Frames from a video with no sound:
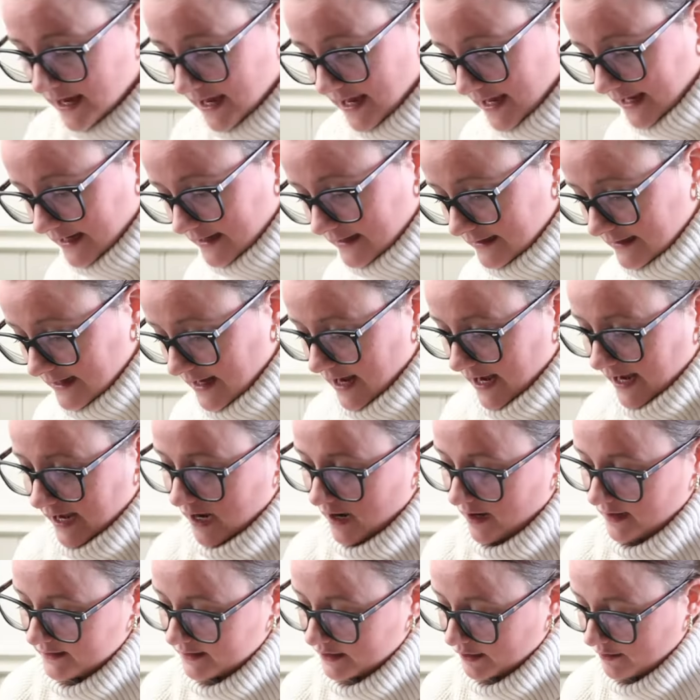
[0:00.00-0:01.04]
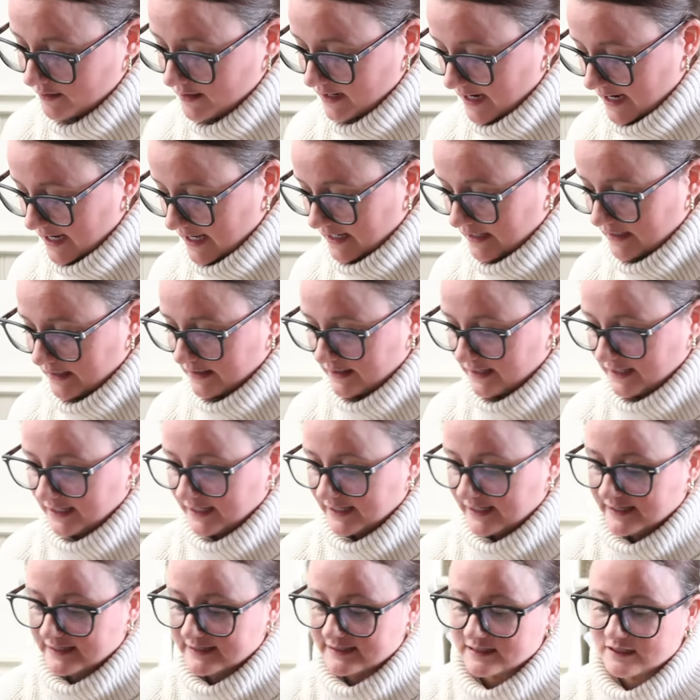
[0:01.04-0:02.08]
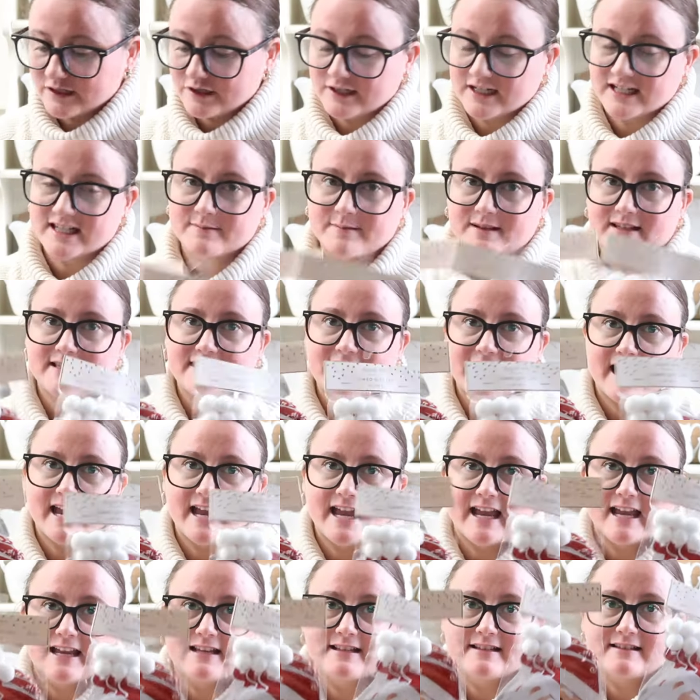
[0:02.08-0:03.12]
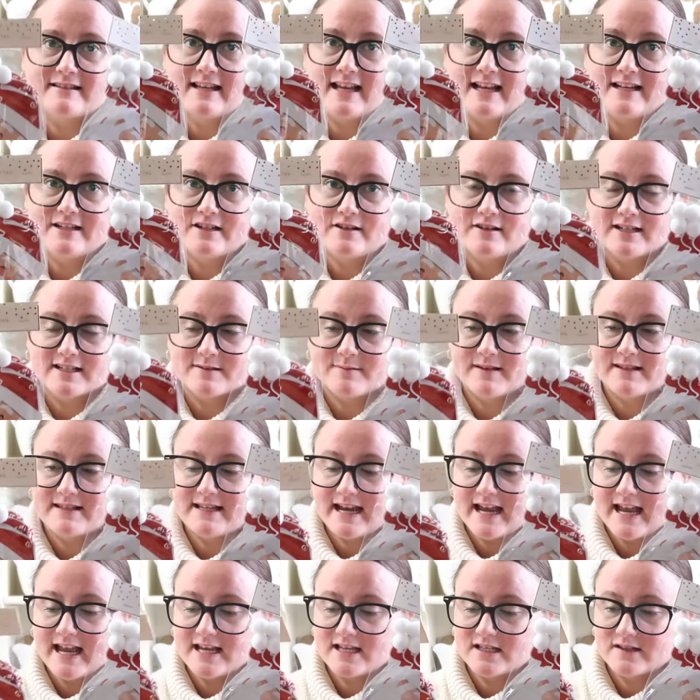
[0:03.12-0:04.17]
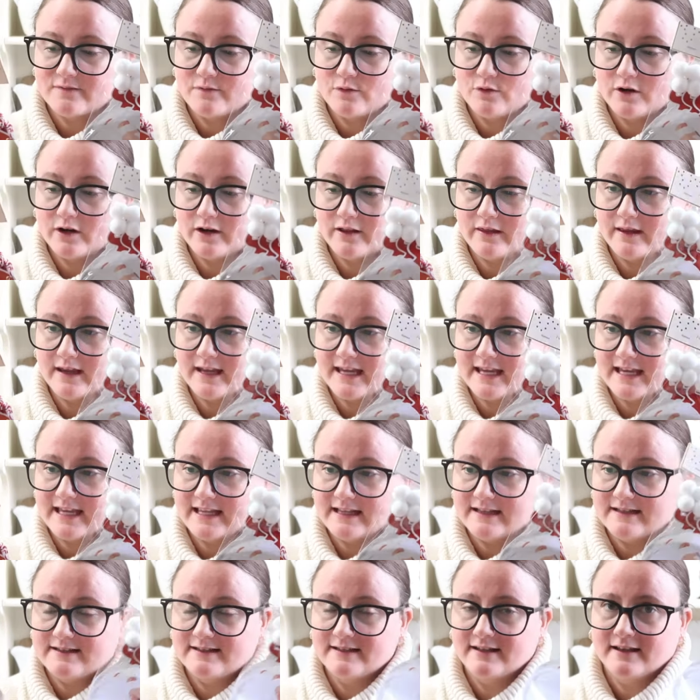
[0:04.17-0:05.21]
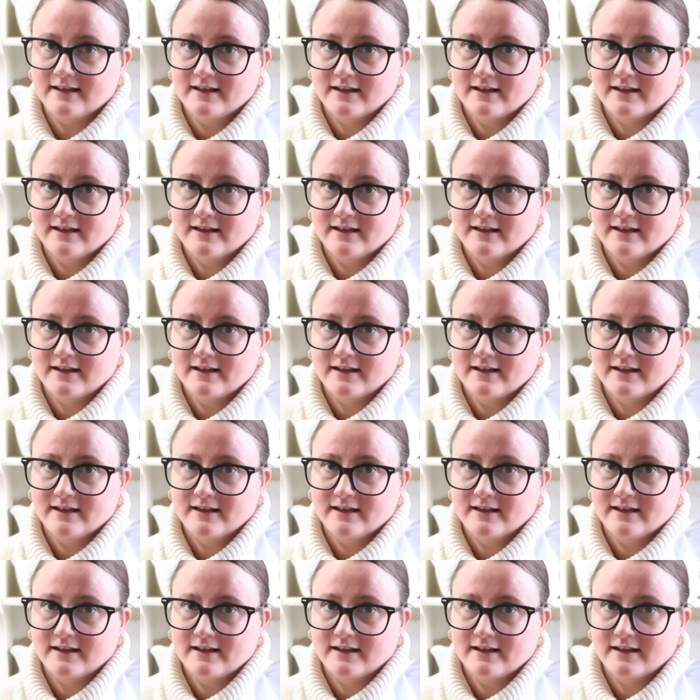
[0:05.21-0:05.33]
then I also got these Christmas tags, Santa Christmas tags for the kids'